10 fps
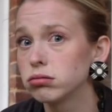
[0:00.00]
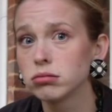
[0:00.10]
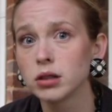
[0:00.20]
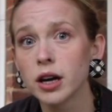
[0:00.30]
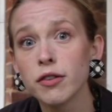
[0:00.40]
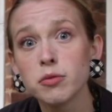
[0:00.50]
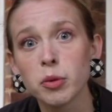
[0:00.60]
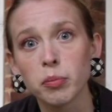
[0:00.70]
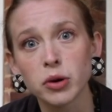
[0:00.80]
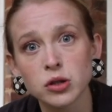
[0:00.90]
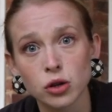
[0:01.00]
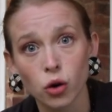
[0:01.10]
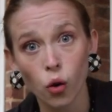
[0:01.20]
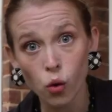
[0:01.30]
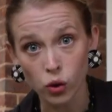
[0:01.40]
the government puts a
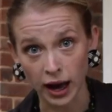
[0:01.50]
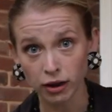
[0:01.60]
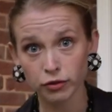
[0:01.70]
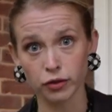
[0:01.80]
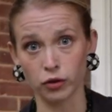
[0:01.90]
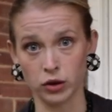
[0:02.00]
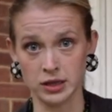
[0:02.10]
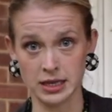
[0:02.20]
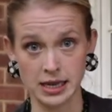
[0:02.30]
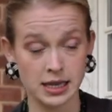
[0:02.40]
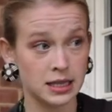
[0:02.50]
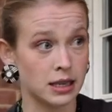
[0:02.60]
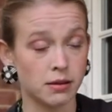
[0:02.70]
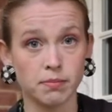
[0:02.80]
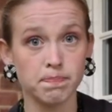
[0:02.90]
call out for volunteers
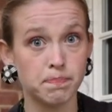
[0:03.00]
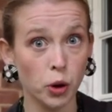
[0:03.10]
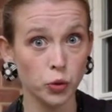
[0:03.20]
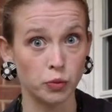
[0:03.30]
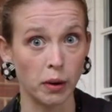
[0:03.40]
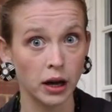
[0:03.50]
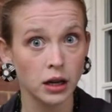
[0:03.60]
and boom!